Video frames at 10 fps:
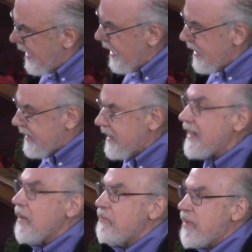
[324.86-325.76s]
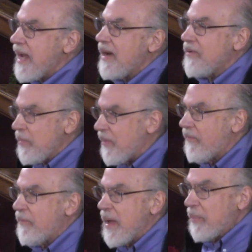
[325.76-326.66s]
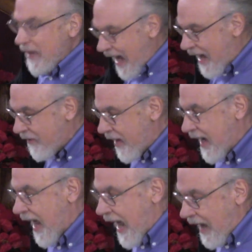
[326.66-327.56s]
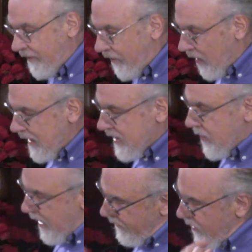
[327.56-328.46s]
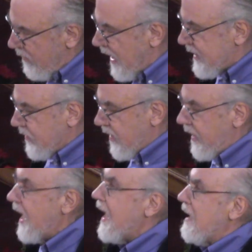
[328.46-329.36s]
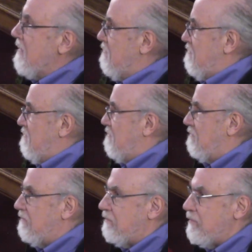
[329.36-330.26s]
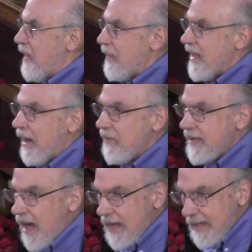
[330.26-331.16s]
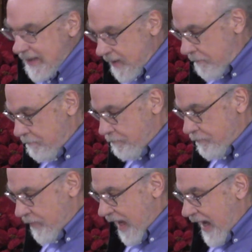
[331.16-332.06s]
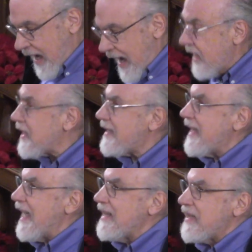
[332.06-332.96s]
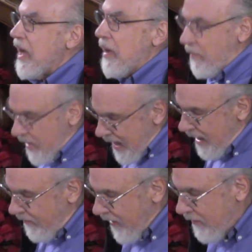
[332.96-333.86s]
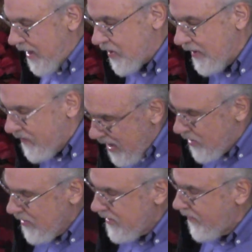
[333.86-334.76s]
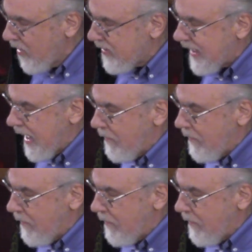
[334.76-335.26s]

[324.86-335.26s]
he had seen a big group of people gathering at Foley Square a few blocks north. Maybe that was us. And just then, some United Federation of Teachers folks came